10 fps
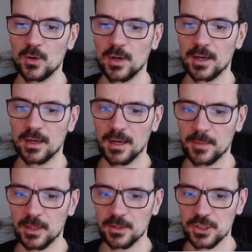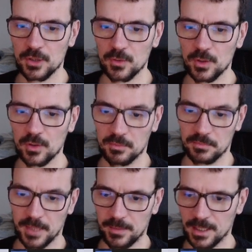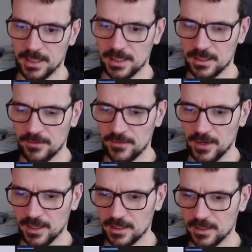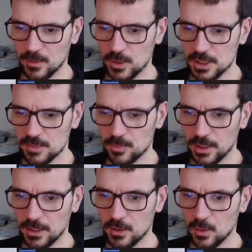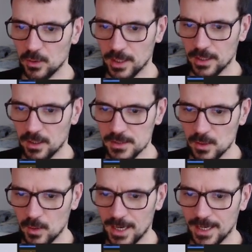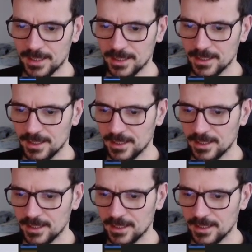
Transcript: radio. So I'm going to show you maybe another effect, which is pretty cool. You can also add